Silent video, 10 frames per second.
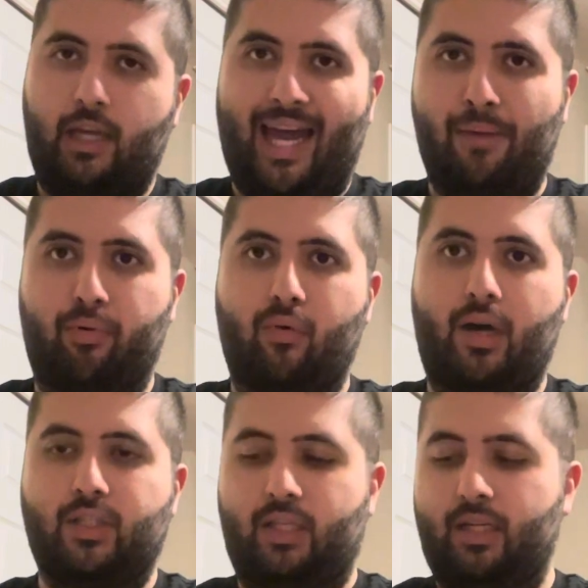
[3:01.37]
Apple
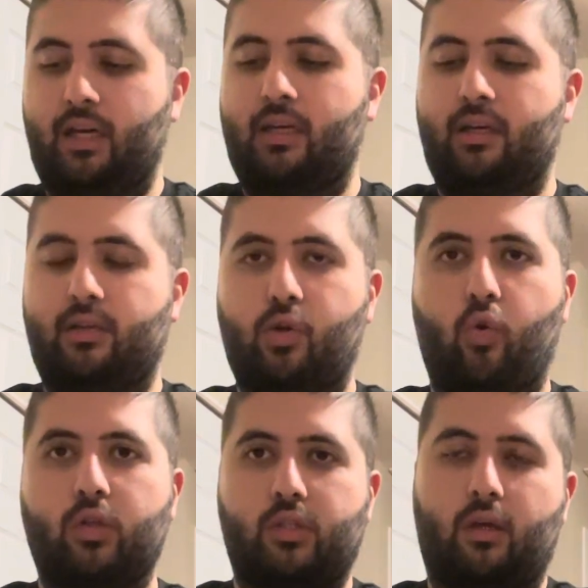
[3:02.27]
Watch and you got a
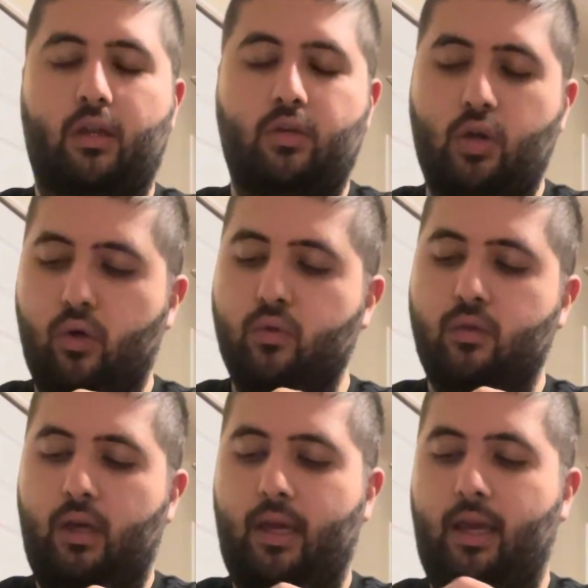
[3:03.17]
noise a
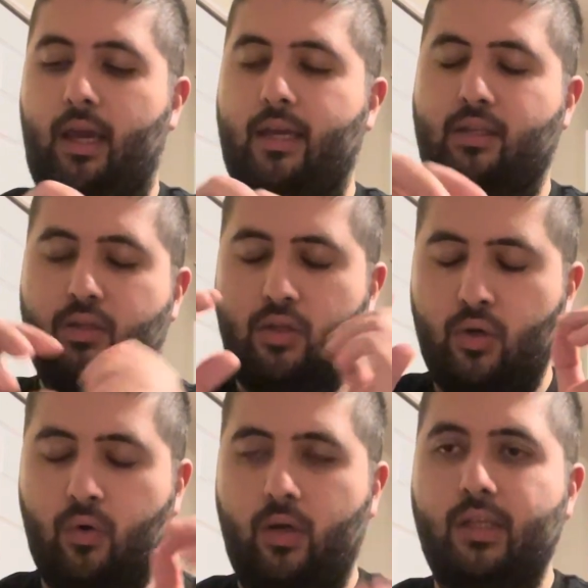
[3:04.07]
no a, a
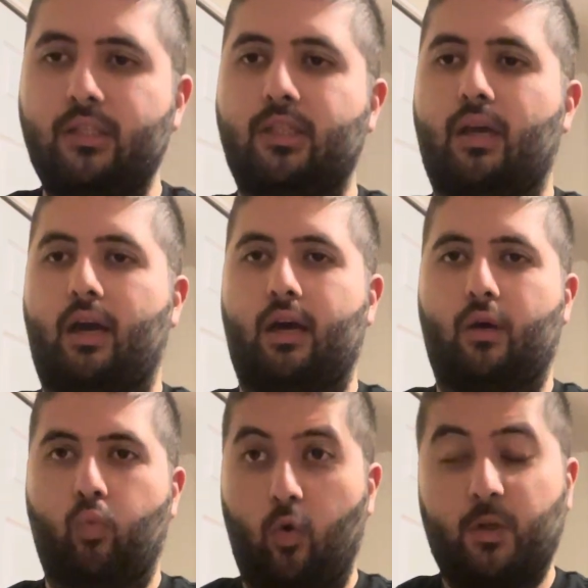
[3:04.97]
noise
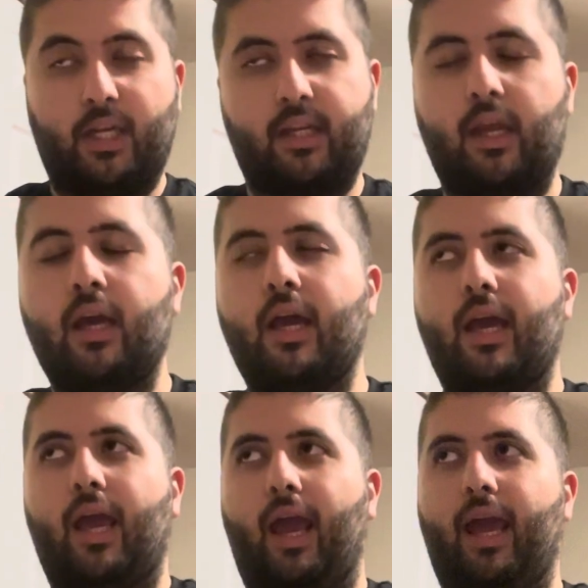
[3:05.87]
uh, warning,
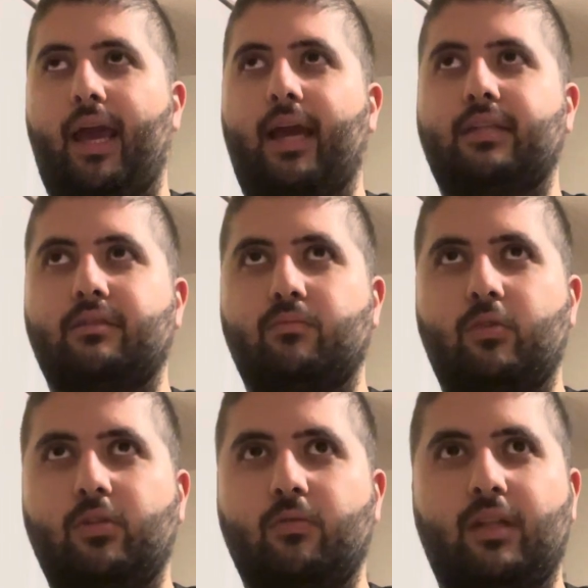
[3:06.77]
and
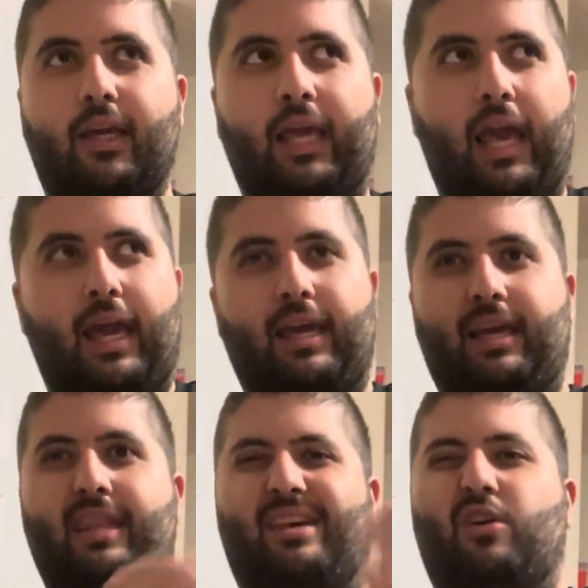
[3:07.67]
we like
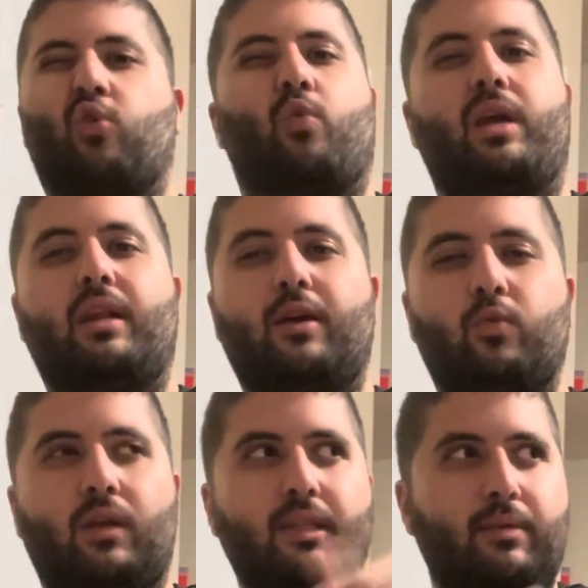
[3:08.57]
in the arena
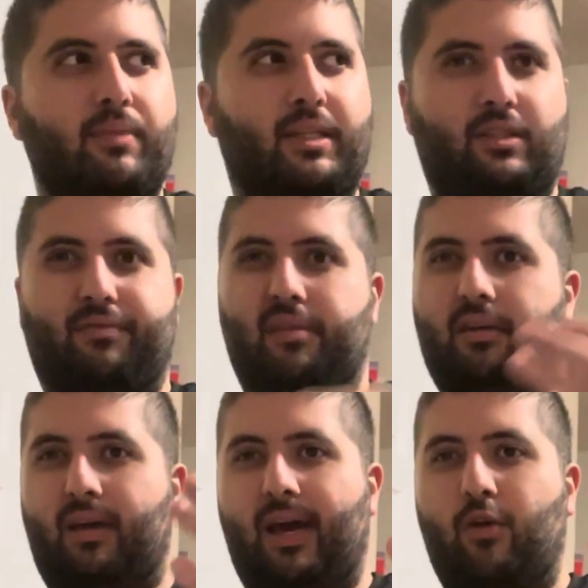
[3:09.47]
really because of
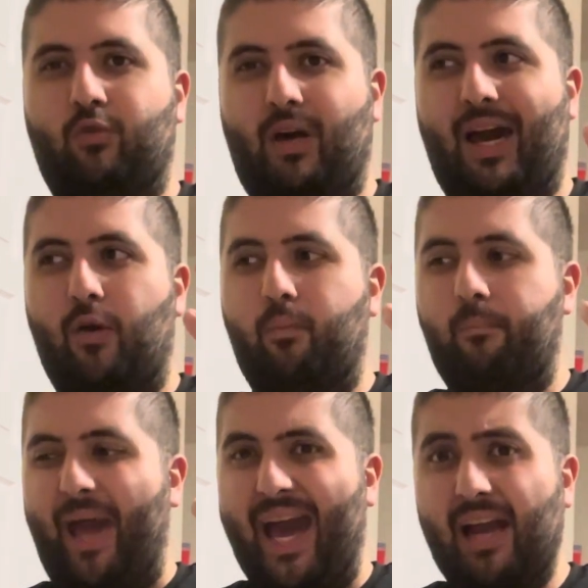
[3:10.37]
the how how
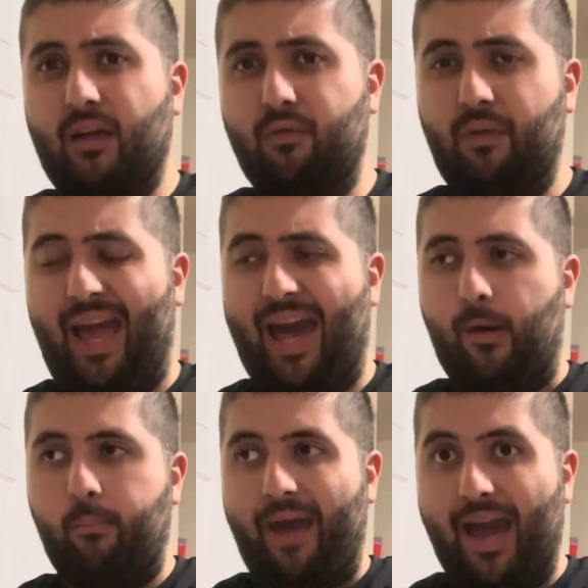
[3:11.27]
pack
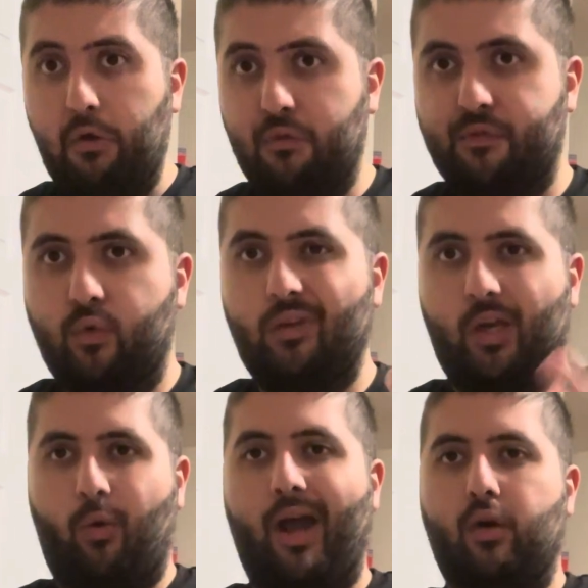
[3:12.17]
how powerful the
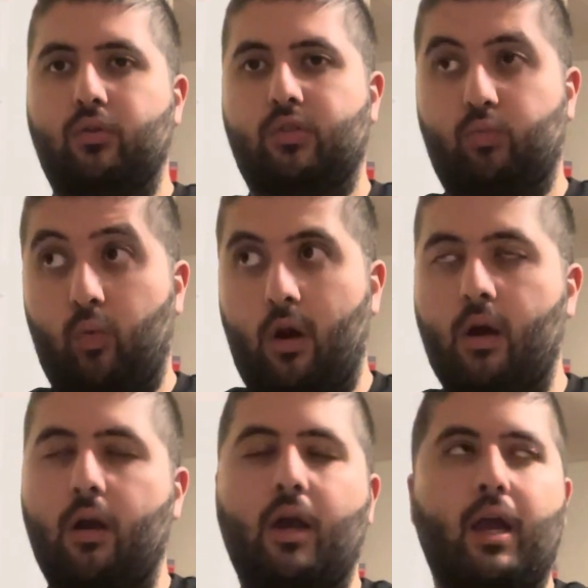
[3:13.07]
crowds were